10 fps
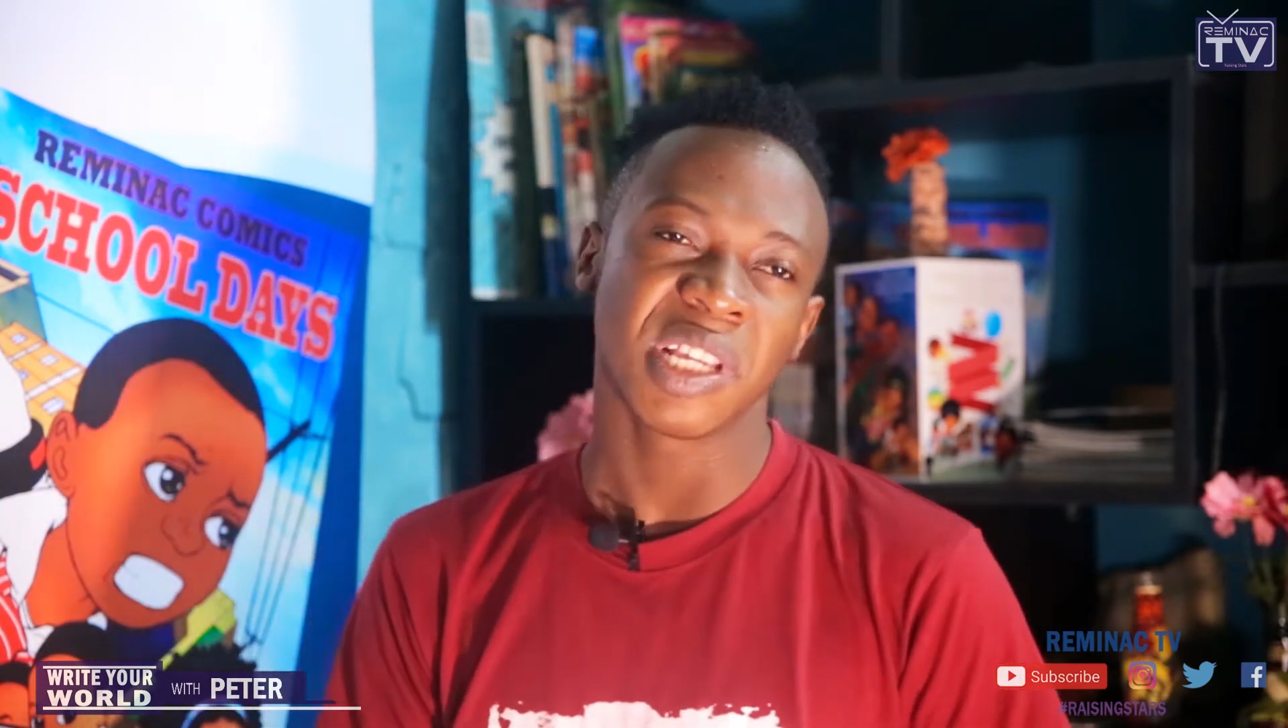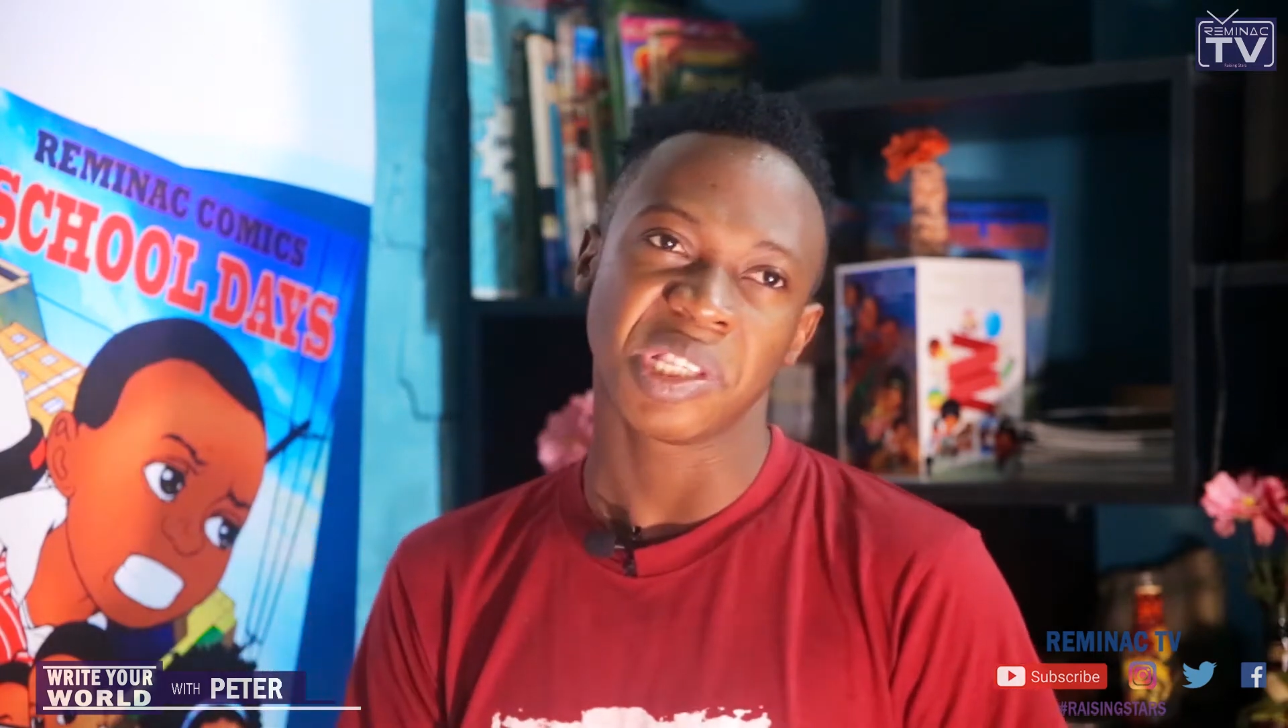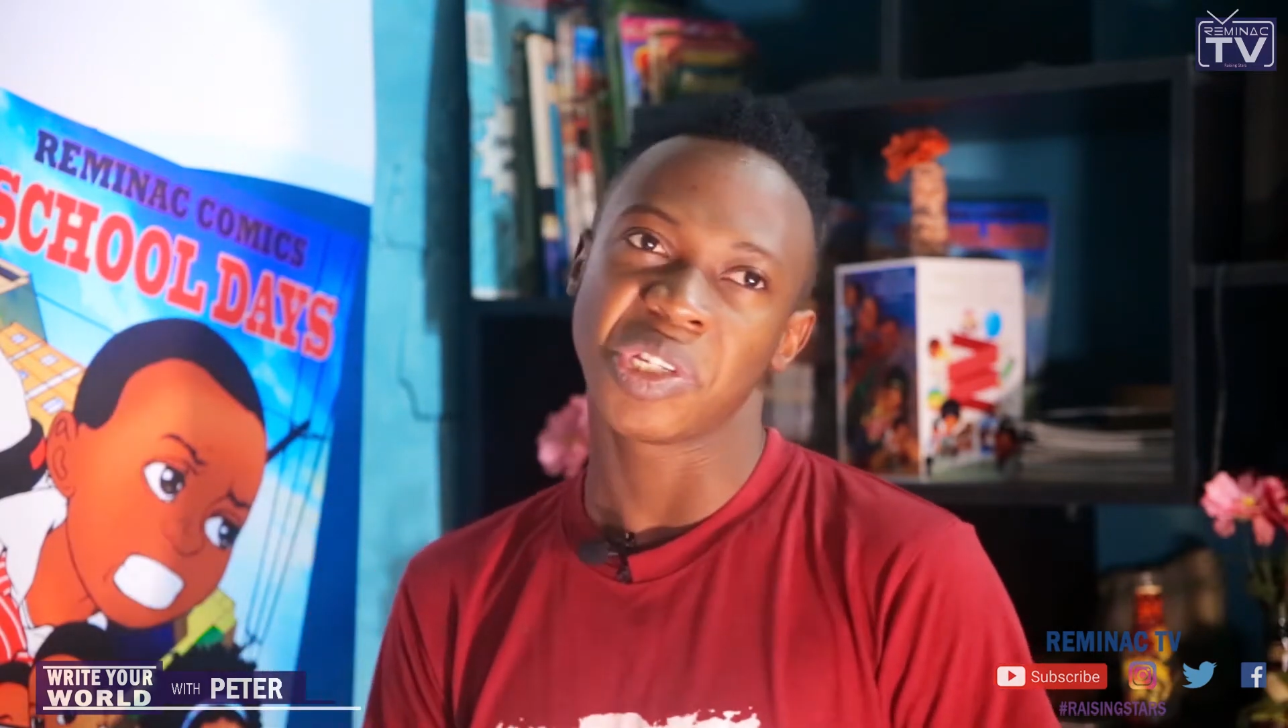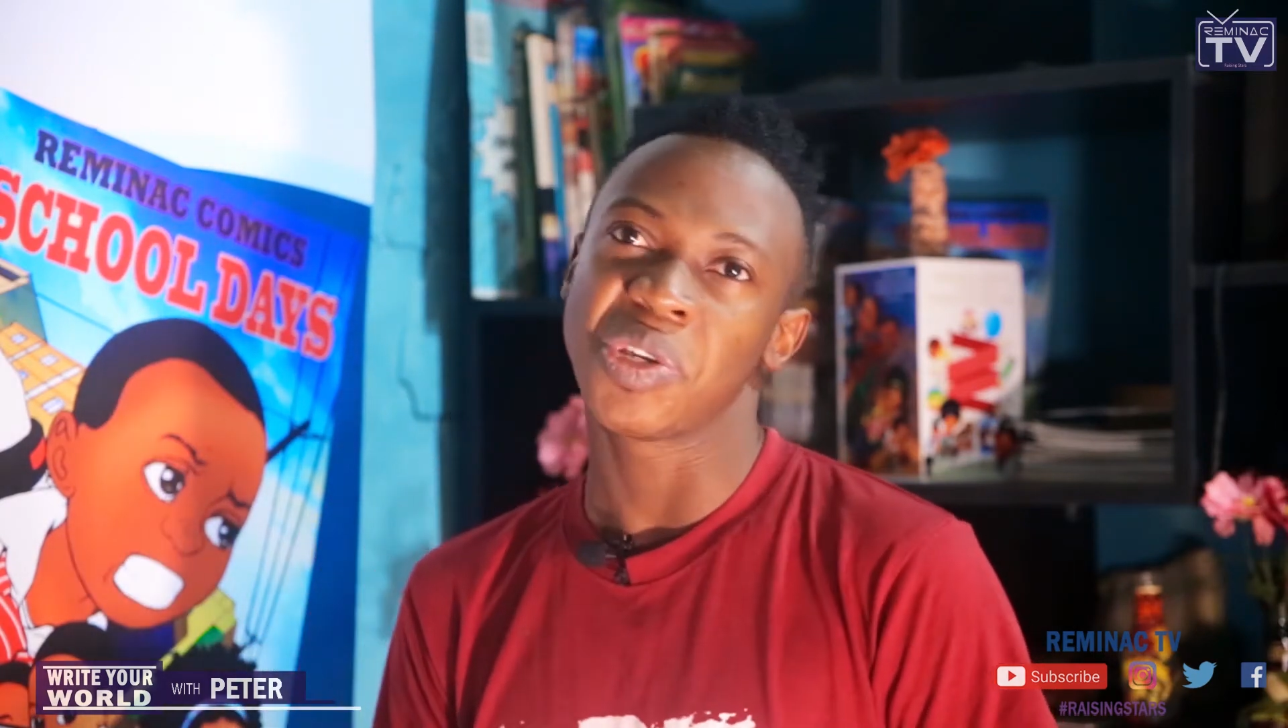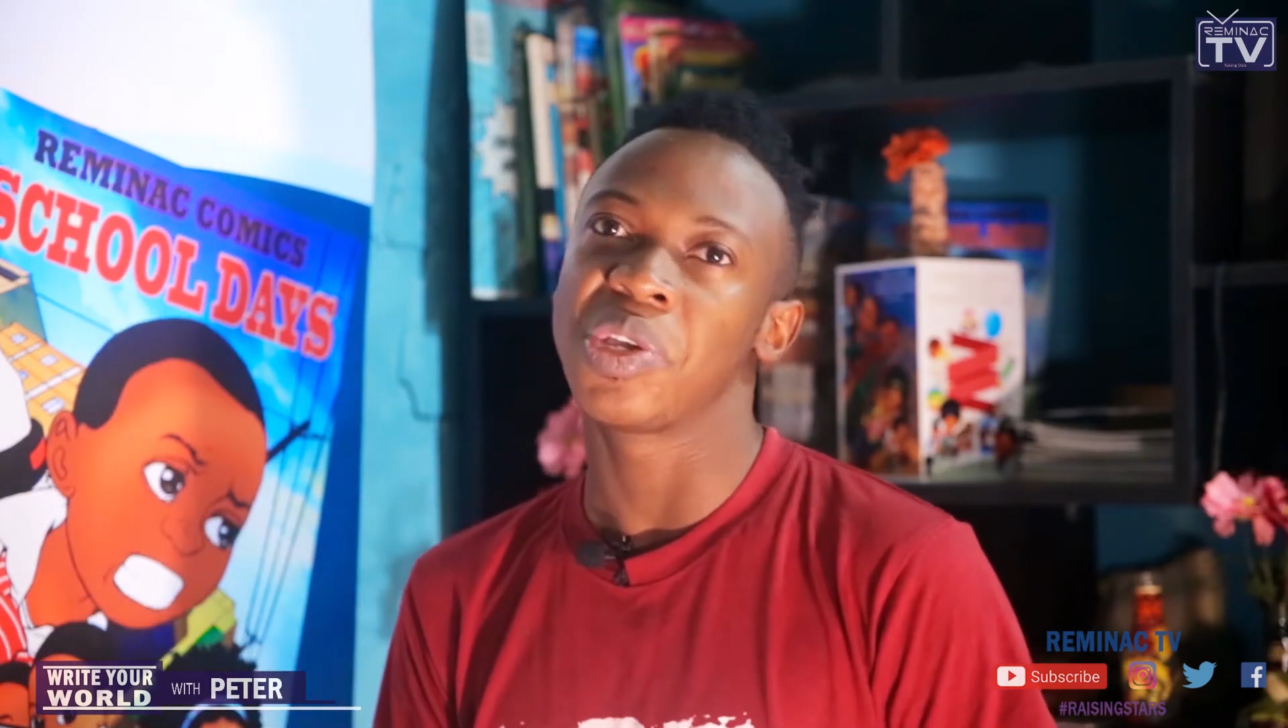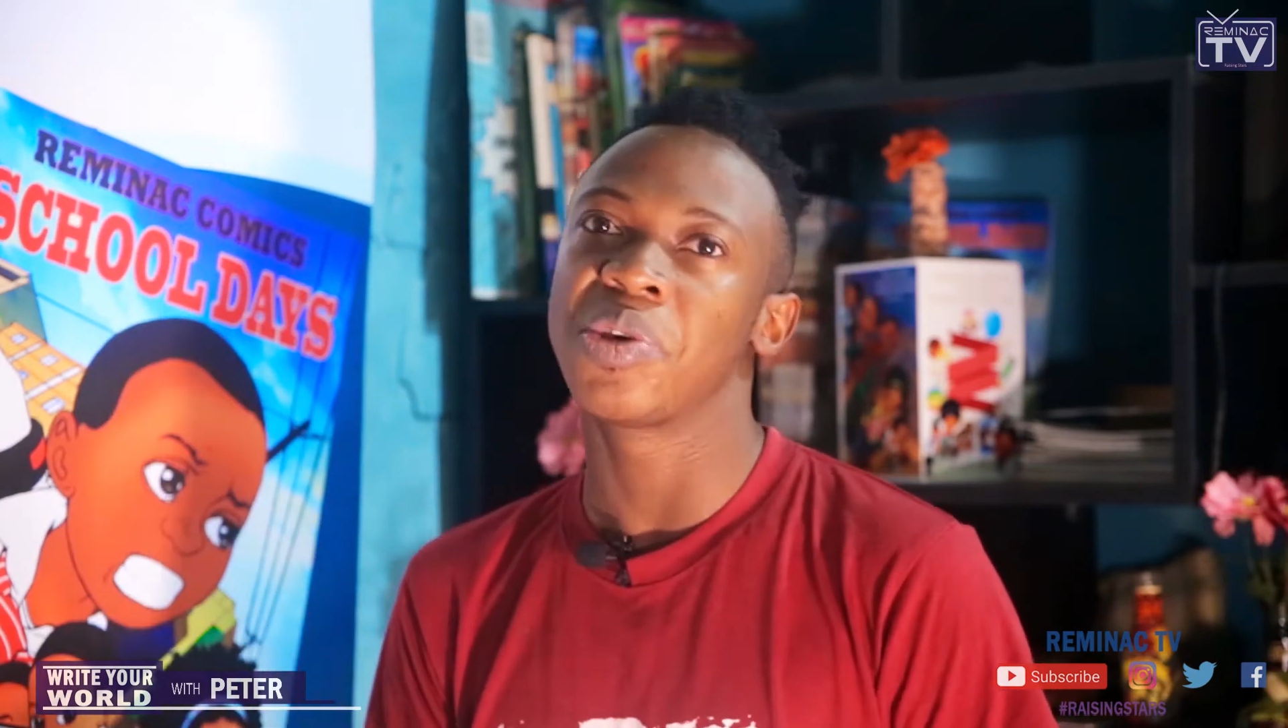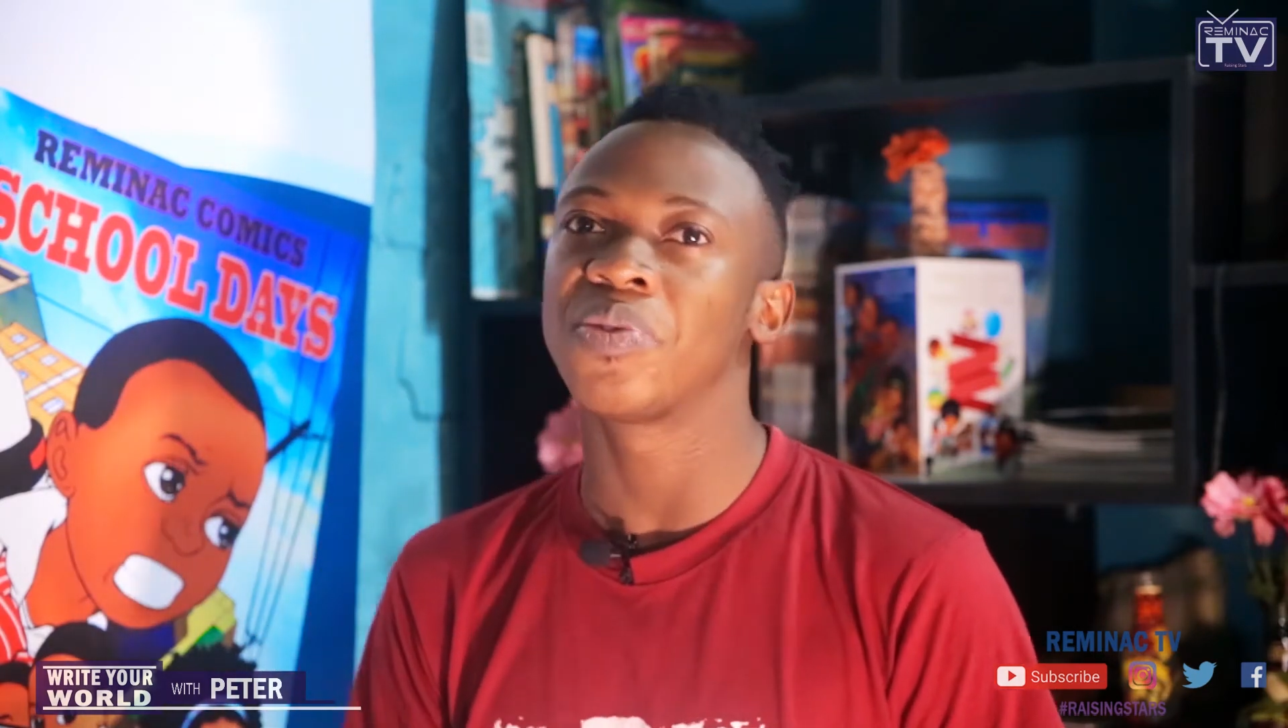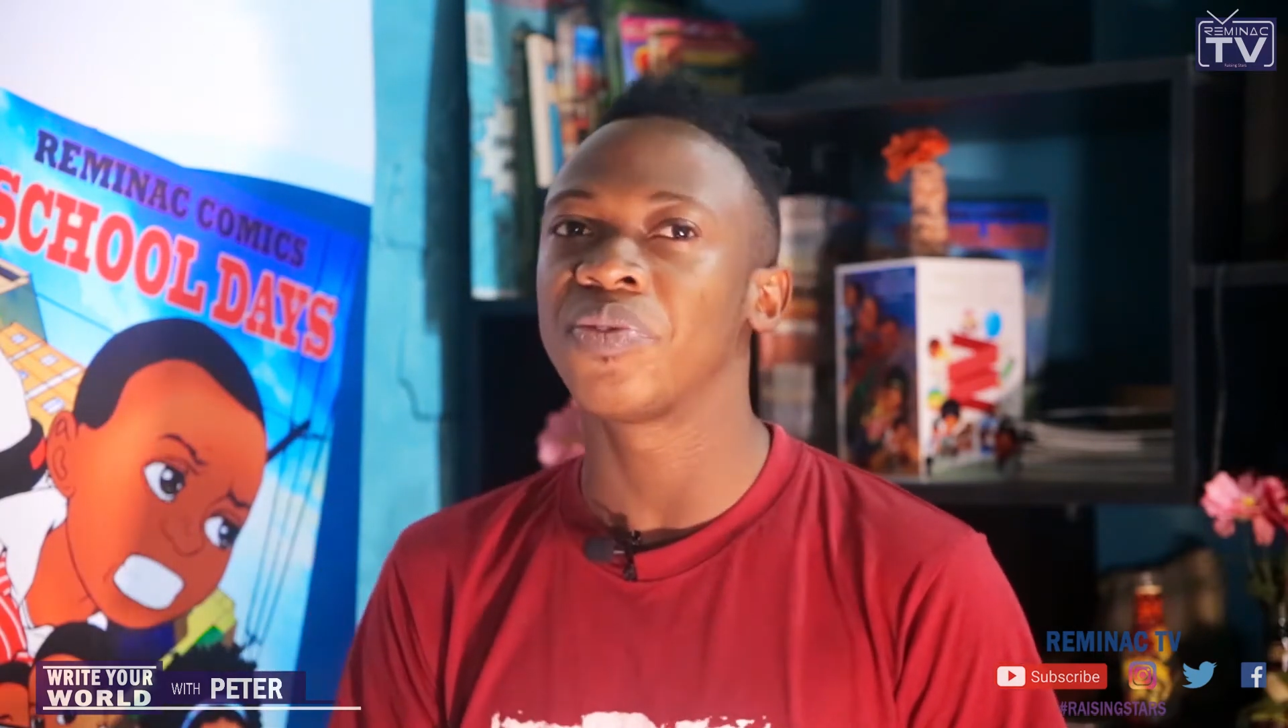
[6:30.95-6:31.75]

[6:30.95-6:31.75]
just to you.